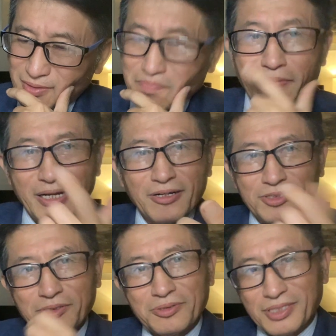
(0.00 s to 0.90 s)
Beggars
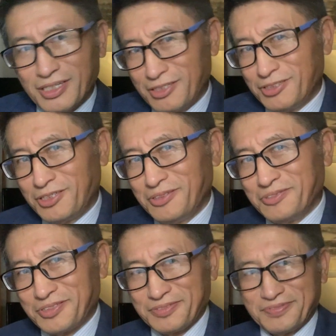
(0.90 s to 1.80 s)
don't get to
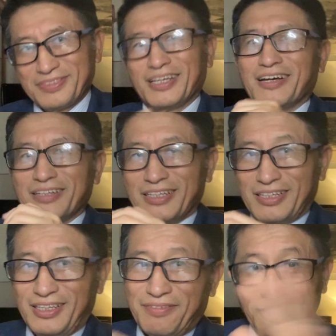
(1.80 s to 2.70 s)
choose.
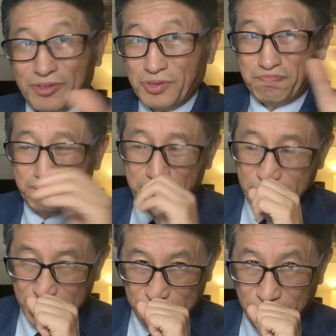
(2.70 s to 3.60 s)
Even though
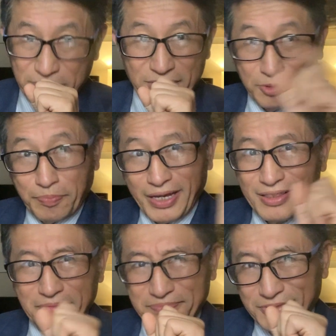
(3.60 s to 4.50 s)
you pay
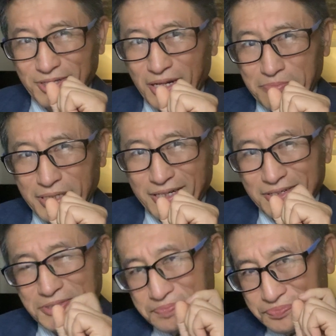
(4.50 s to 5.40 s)
them, you're not
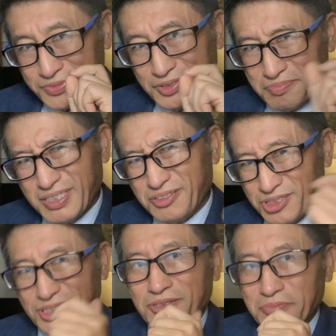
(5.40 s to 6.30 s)
beggars, but you're
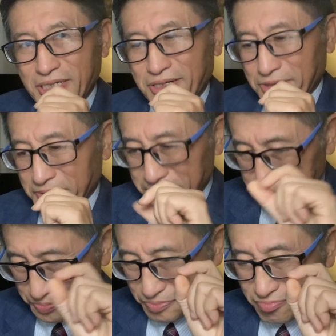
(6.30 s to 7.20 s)
still beggars.
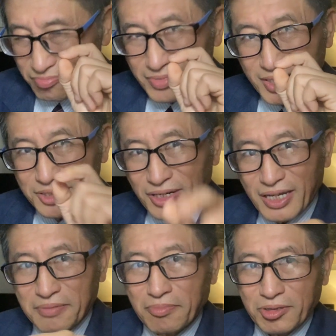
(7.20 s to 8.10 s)
You're at
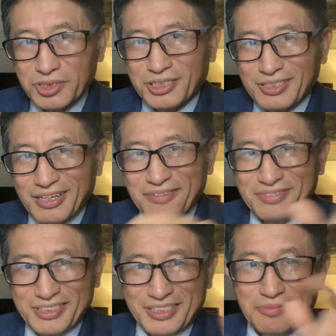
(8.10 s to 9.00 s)
the mercy of
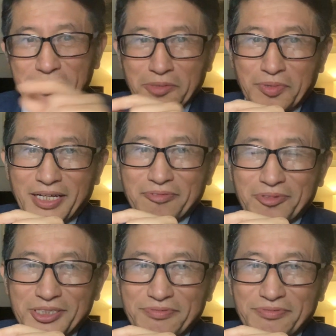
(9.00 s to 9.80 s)
the steamship line, what's